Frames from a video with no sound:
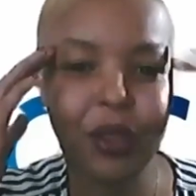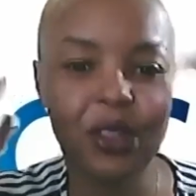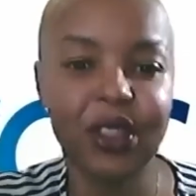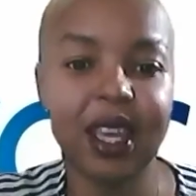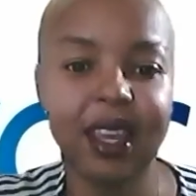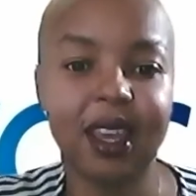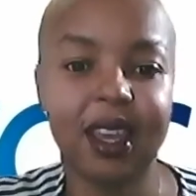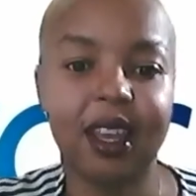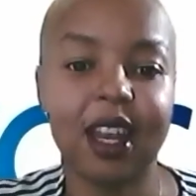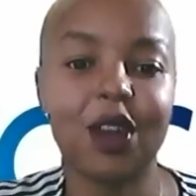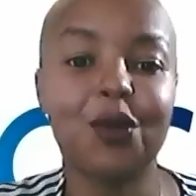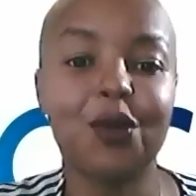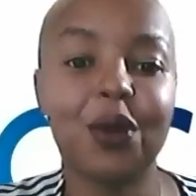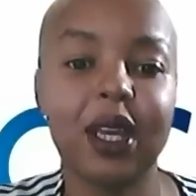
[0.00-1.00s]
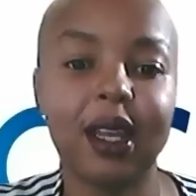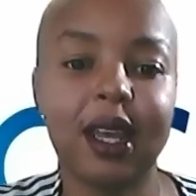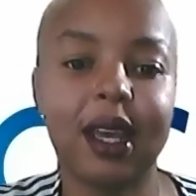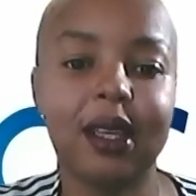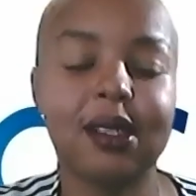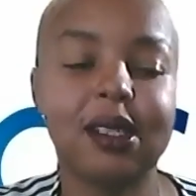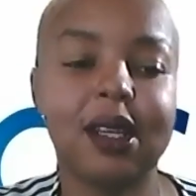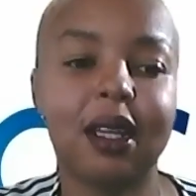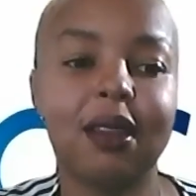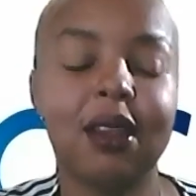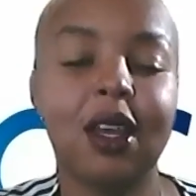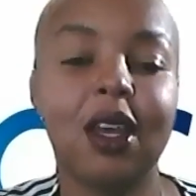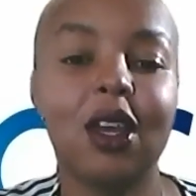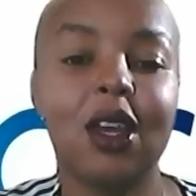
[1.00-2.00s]
thinking and realize that
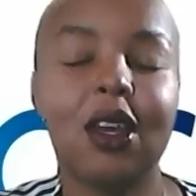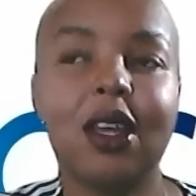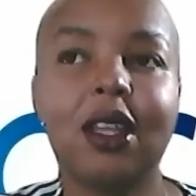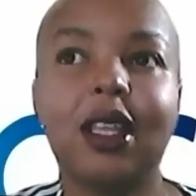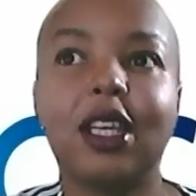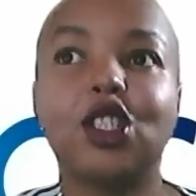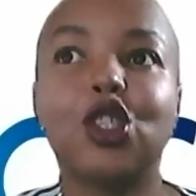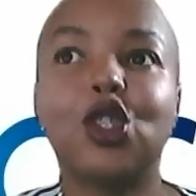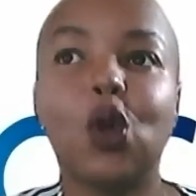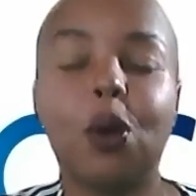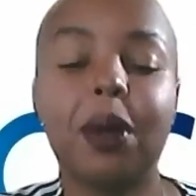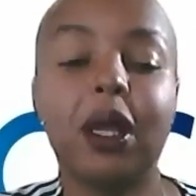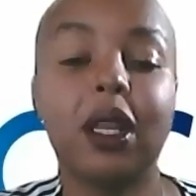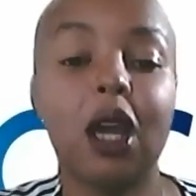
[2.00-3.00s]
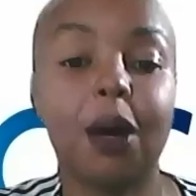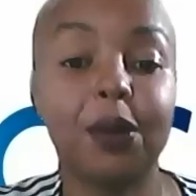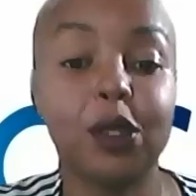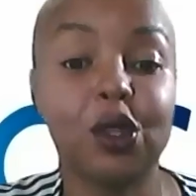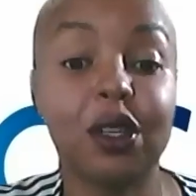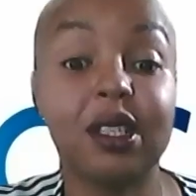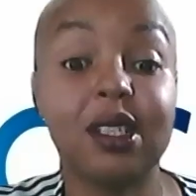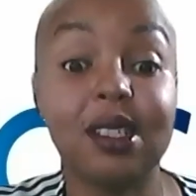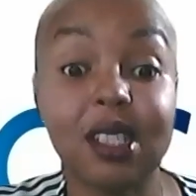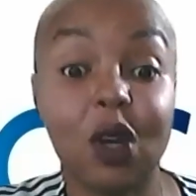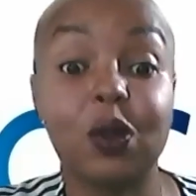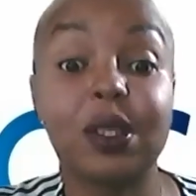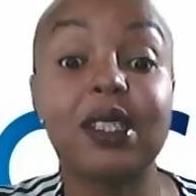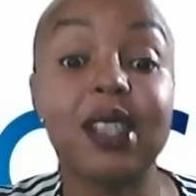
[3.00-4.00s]
there's so many opportunities
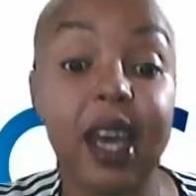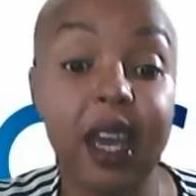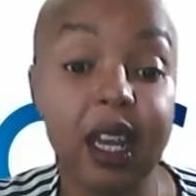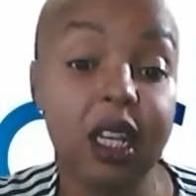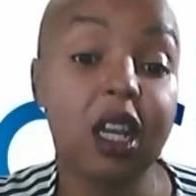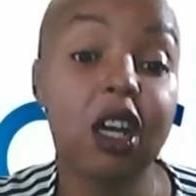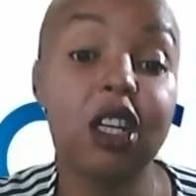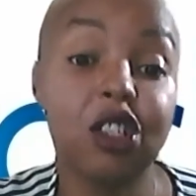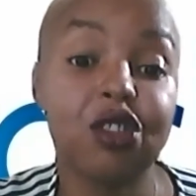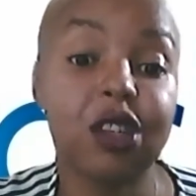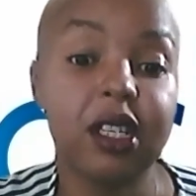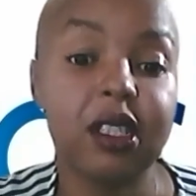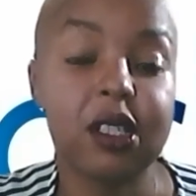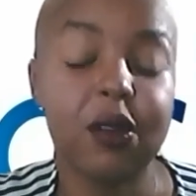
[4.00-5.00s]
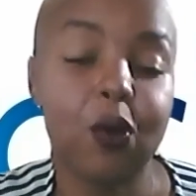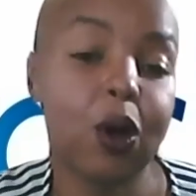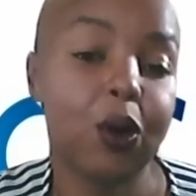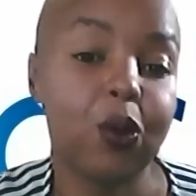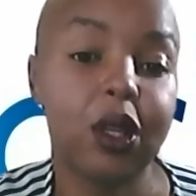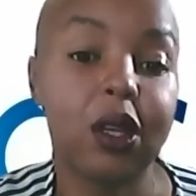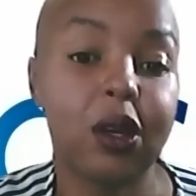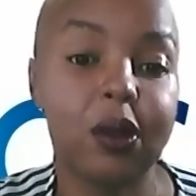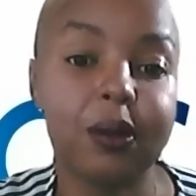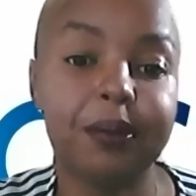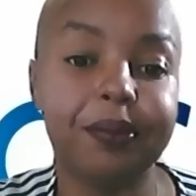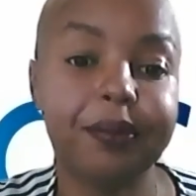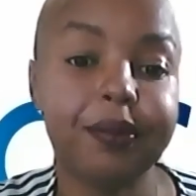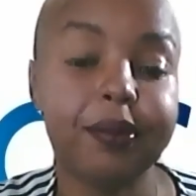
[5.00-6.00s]
outside the constraints of what we know.
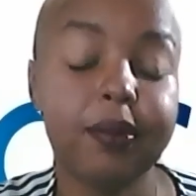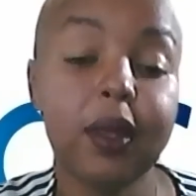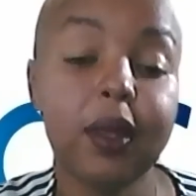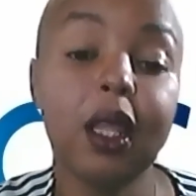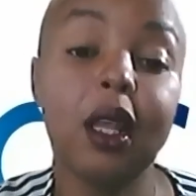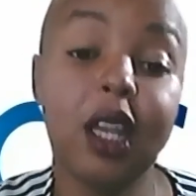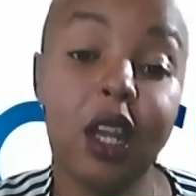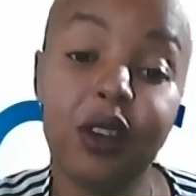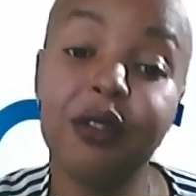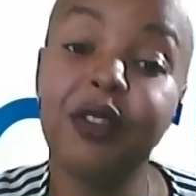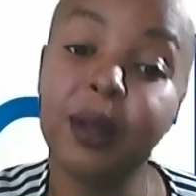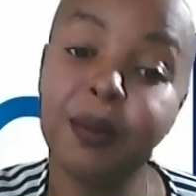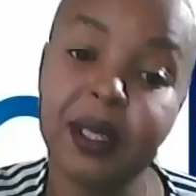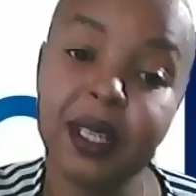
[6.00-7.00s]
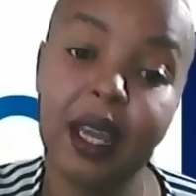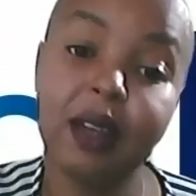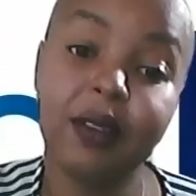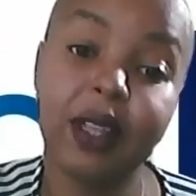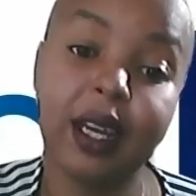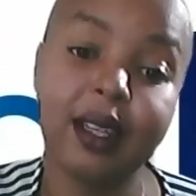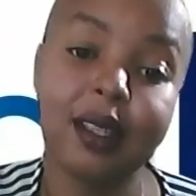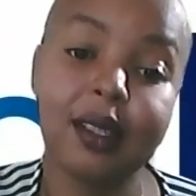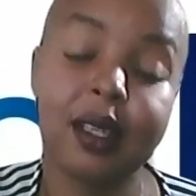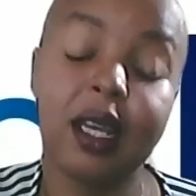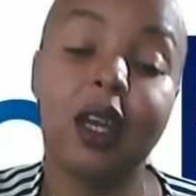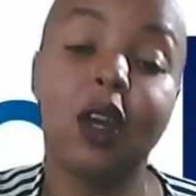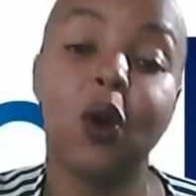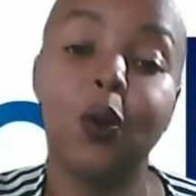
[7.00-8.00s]
Now, the flip side of that,
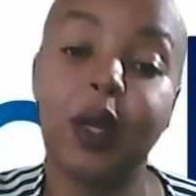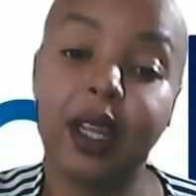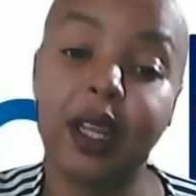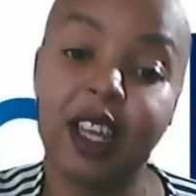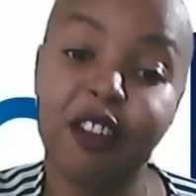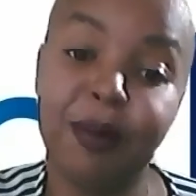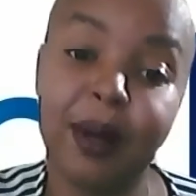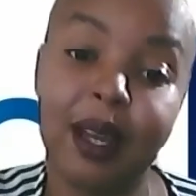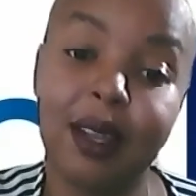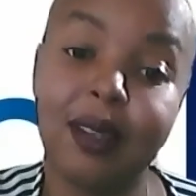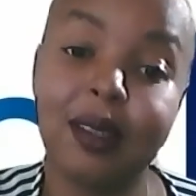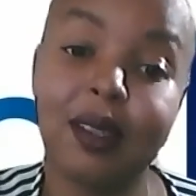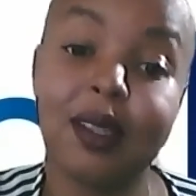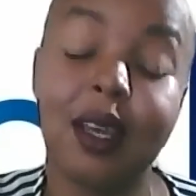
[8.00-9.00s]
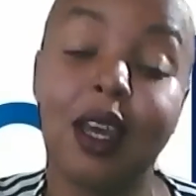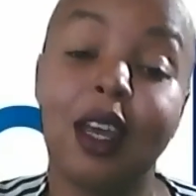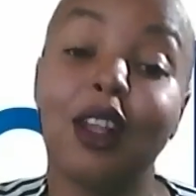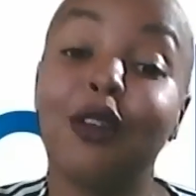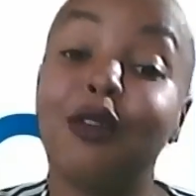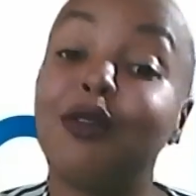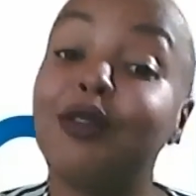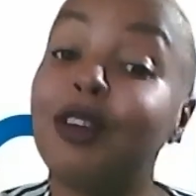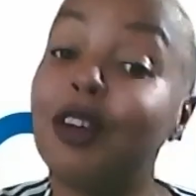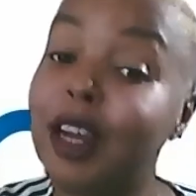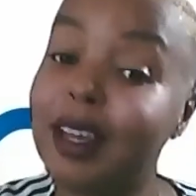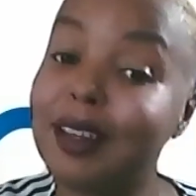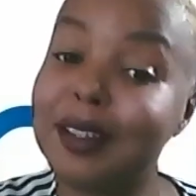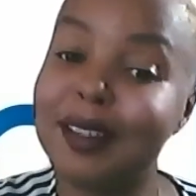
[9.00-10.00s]
work-life balance.
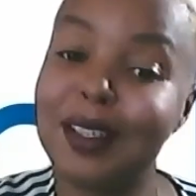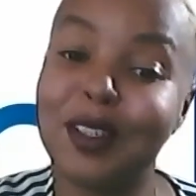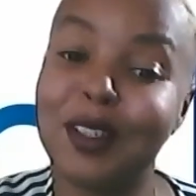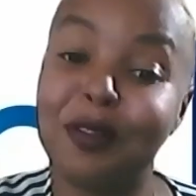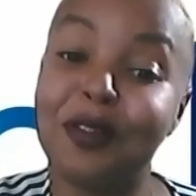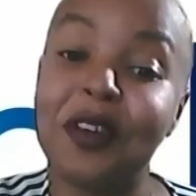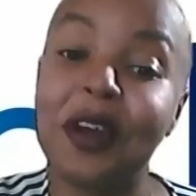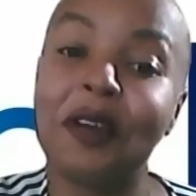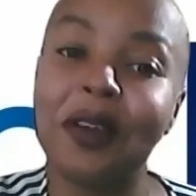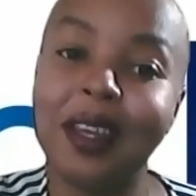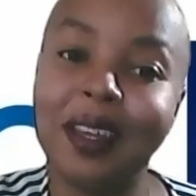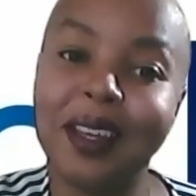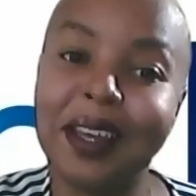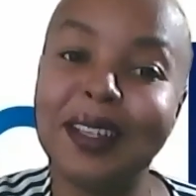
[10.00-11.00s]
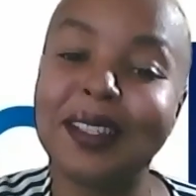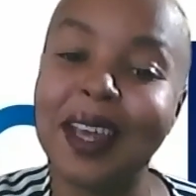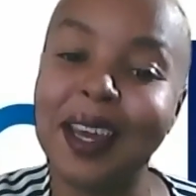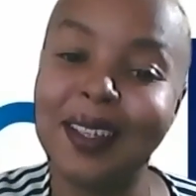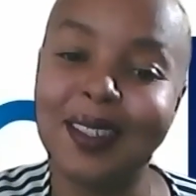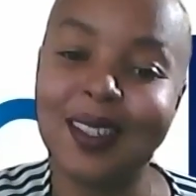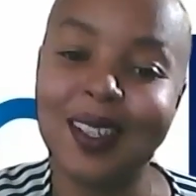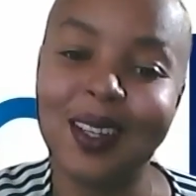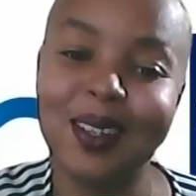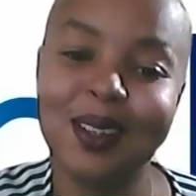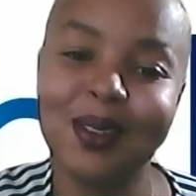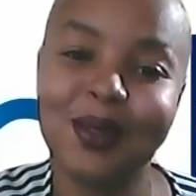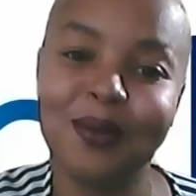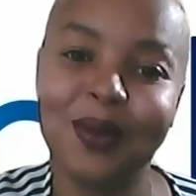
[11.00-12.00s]
Forex is very enticing,
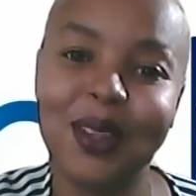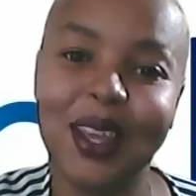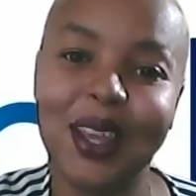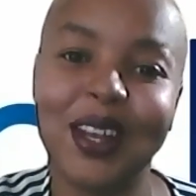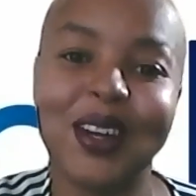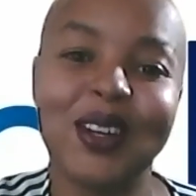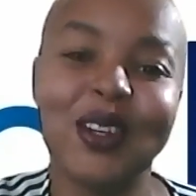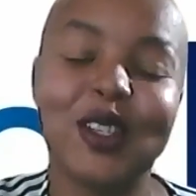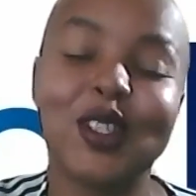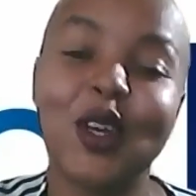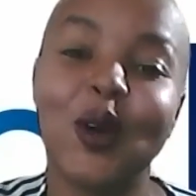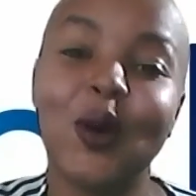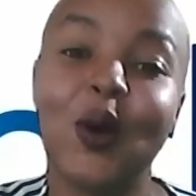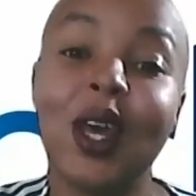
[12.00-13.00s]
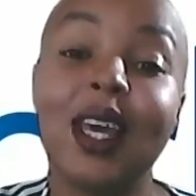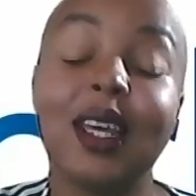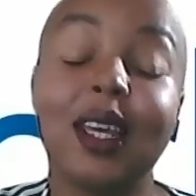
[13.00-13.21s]
you know, so